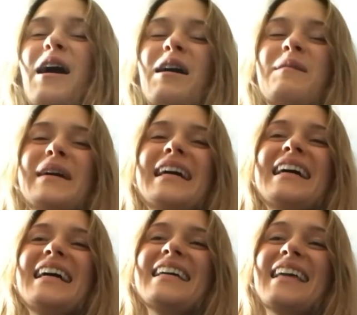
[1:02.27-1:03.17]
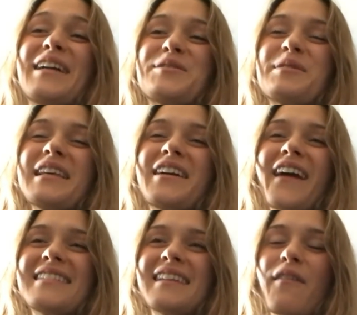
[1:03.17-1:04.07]
um, yeah, it's really
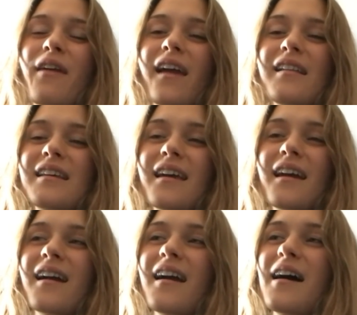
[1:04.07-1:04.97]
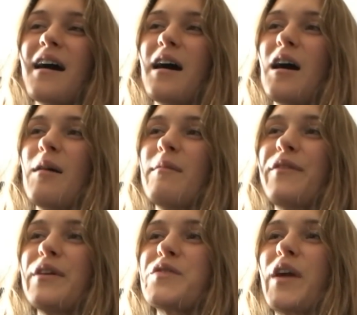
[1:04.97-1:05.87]
great to have Hali there. Um, it
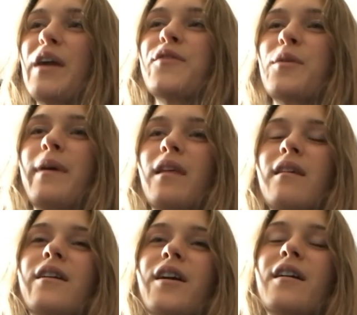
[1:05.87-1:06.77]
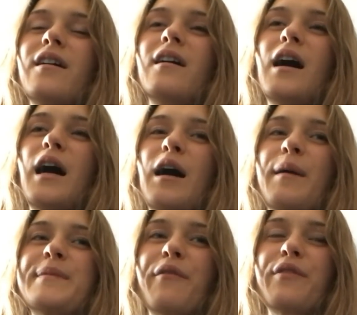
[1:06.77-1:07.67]
feels very familiar.
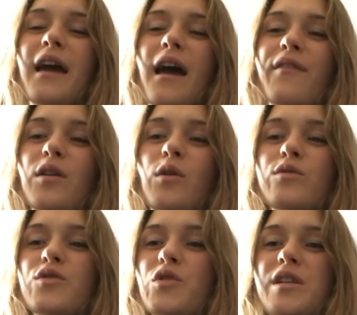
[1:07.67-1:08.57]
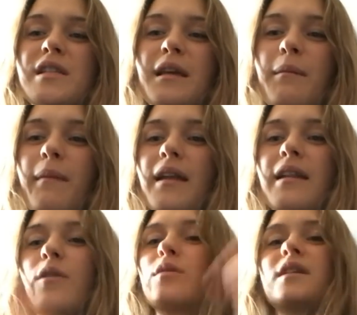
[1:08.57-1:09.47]
Um, definitely having an old Georgia teammate,
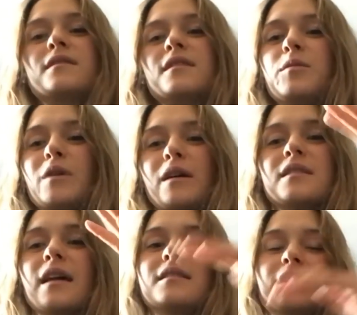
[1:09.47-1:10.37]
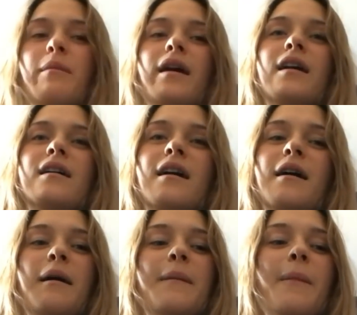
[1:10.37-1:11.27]
not only Team USA teammate,
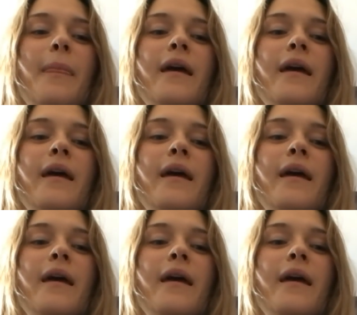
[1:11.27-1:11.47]
um,